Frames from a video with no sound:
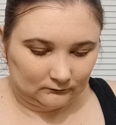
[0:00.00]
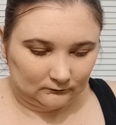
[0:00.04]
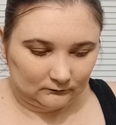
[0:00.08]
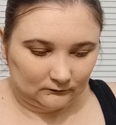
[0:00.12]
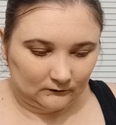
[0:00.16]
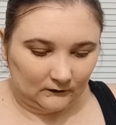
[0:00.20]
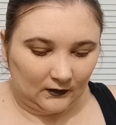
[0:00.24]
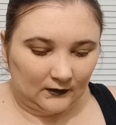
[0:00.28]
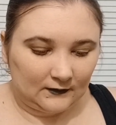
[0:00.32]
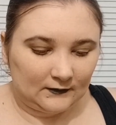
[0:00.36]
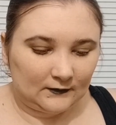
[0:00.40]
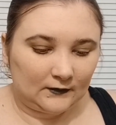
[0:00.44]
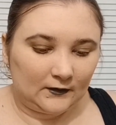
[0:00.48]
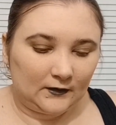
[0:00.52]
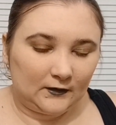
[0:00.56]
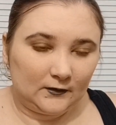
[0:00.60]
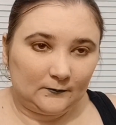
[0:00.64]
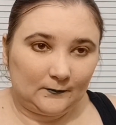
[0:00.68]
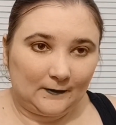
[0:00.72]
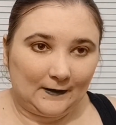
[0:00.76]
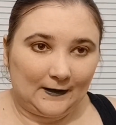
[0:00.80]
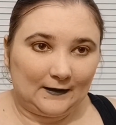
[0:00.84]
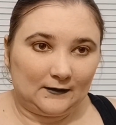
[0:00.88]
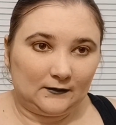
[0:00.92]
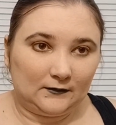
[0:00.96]
These are good
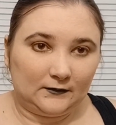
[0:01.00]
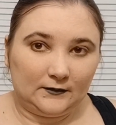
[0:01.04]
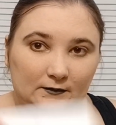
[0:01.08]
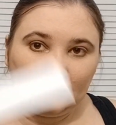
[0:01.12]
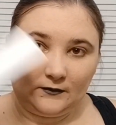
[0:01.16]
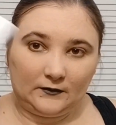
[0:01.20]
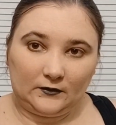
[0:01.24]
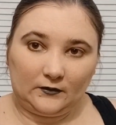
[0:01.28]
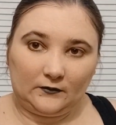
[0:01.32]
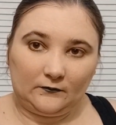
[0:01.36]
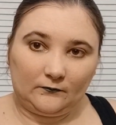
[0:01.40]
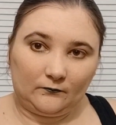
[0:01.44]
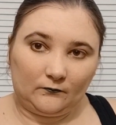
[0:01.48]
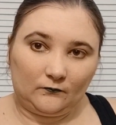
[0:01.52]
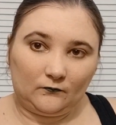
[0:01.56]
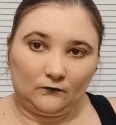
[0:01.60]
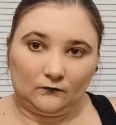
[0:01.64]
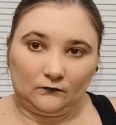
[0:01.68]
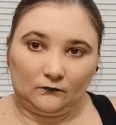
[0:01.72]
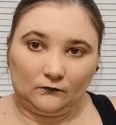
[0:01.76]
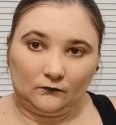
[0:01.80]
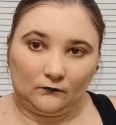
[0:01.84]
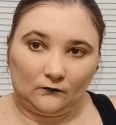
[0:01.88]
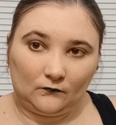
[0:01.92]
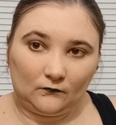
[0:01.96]
palettes.
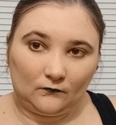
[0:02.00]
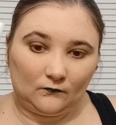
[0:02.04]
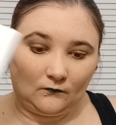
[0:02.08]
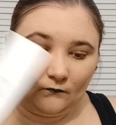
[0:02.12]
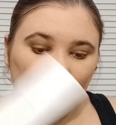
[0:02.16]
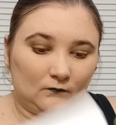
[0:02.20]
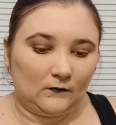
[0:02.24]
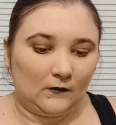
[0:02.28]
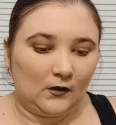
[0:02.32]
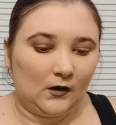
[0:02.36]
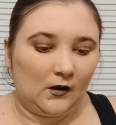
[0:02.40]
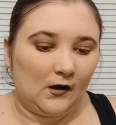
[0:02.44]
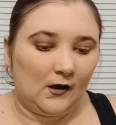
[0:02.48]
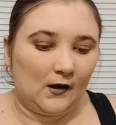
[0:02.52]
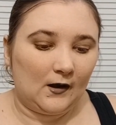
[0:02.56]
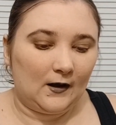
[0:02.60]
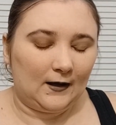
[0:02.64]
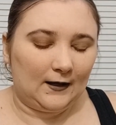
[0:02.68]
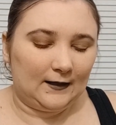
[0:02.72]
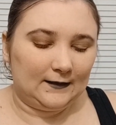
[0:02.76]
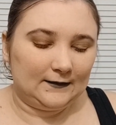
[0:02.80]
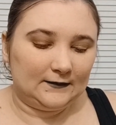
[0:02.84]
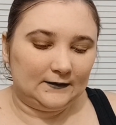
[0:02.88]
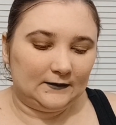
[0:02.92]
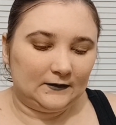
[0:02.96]

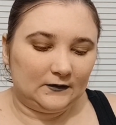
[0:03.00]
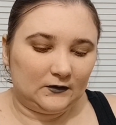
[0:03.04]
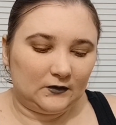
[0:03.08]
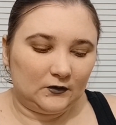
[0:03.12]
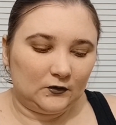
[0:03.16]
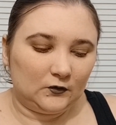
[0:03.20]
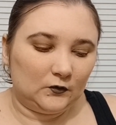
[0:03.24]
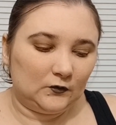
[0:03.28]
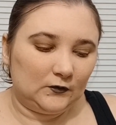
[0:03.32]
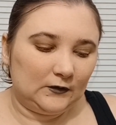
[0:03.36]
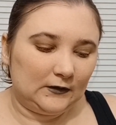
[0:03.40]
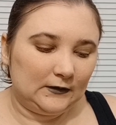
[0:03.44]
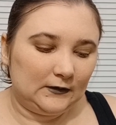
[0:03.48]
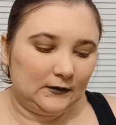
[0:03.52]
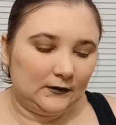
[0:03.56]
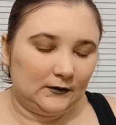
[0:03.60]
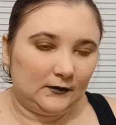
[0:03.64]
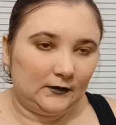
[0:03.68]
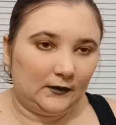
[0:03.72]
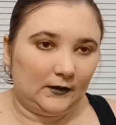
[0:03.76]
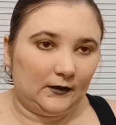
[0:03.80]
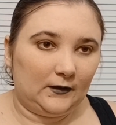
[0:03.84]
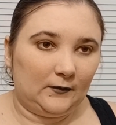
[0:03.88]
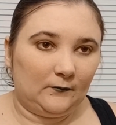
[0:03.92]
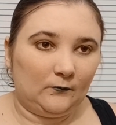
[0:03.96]
I still need
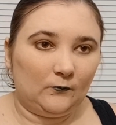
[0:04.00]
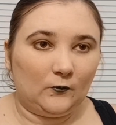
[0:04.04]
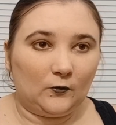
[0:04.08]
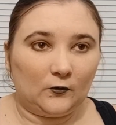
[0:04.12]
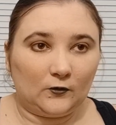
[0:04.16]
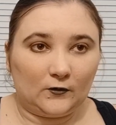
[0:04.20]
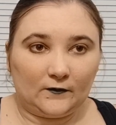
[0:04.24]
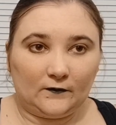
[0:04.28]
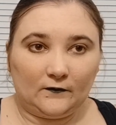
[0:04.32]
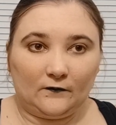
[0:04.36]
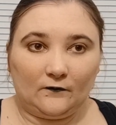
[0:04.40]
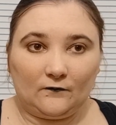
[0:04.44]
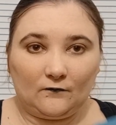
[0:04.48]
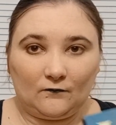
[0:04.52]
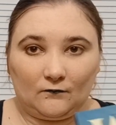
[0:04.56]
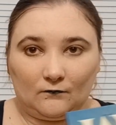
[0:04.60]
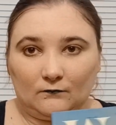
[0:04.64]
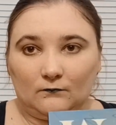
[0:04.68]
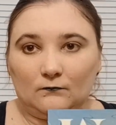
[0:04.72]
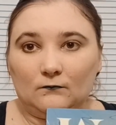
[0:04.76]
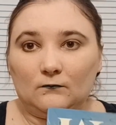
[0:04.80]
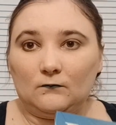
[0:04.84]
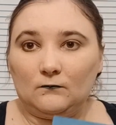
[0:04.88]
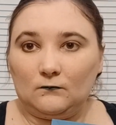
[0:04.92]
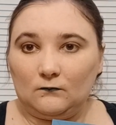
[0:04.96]
a more
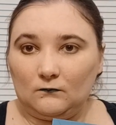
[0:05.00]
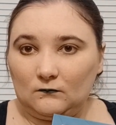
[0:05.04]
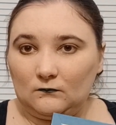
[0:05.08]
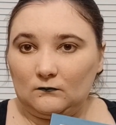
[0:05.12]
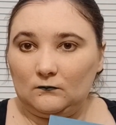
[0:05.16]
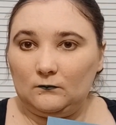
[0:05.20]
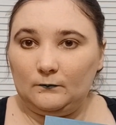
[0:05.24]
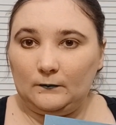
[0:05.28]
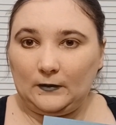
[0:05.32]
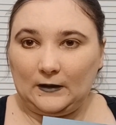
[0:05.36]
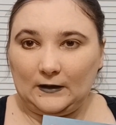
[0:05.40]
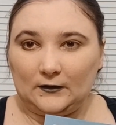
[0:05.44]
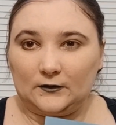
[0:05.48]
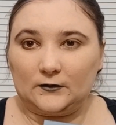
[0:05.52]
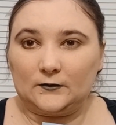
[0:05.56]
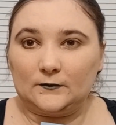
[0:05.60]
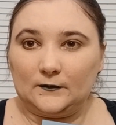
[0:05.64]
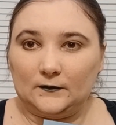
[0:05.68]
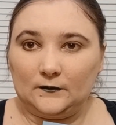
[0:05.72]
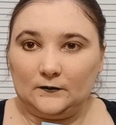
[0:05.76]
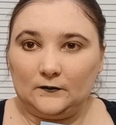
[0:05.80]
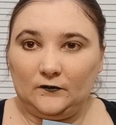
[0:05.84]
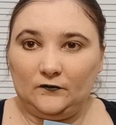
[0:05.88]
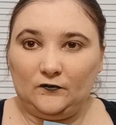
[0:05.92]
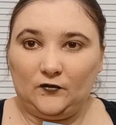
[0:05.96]
better
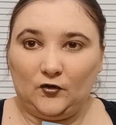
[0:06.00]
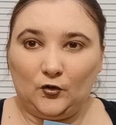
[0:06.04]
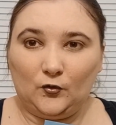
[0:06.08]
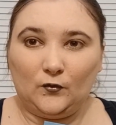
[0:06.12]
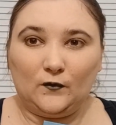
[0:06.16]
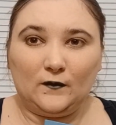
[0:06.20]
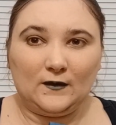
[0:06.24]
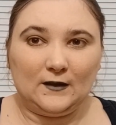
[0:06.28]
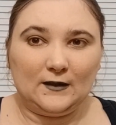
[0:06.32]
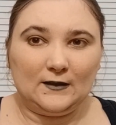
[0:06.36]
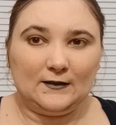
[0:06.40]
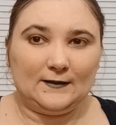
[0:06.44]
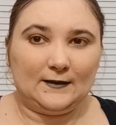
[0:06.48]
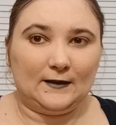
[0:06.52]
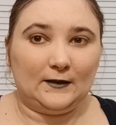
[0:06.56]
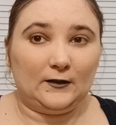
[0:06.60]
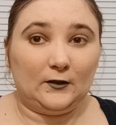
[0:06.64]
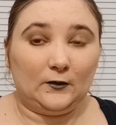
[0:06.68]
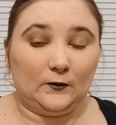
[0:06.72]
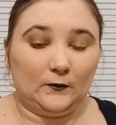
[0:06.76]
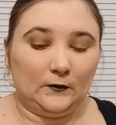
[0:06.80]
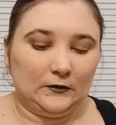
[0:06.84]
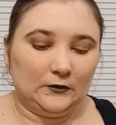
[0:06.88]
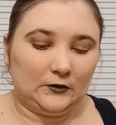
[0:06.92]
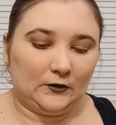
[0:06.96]
review of this. I
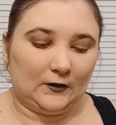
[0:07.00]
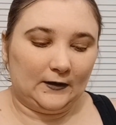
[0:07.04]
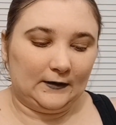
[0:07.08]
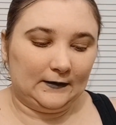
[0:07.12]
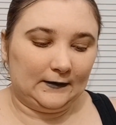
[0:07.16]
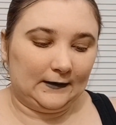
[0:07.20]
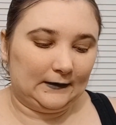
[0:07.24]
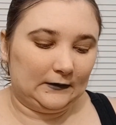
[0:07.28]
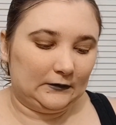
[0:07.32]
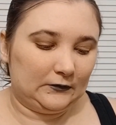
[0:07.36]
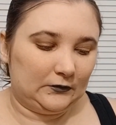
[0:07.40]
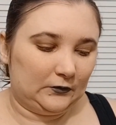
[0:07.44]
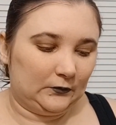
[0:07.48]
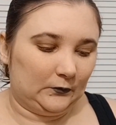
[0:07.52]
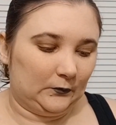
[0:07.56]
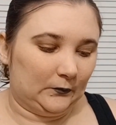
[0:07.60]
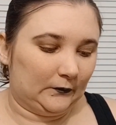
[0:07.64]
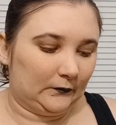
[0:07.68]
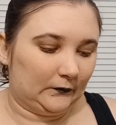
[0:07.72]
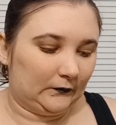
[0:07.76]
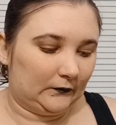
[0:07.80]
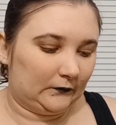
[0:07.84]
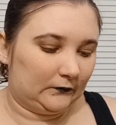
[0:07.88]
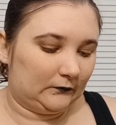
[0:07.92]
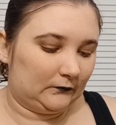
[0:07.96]
only tried like 2 or
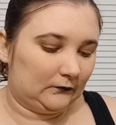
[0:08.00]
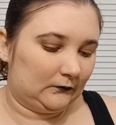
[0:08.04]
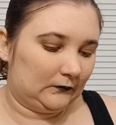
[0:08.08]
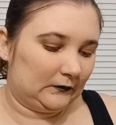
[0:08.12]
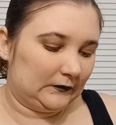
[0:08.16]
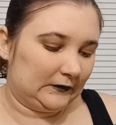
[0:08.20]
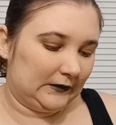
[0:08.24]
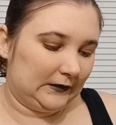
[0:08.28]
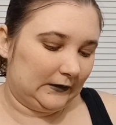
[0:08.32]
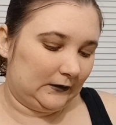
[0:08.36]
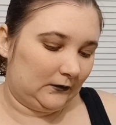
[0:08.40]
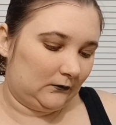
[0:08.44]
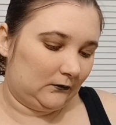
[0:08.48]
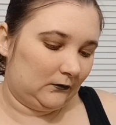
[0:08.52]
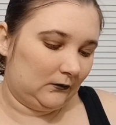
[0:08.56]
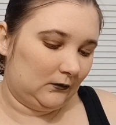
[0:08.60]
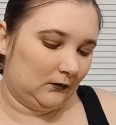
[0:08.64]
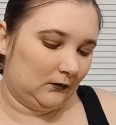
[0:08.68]
3,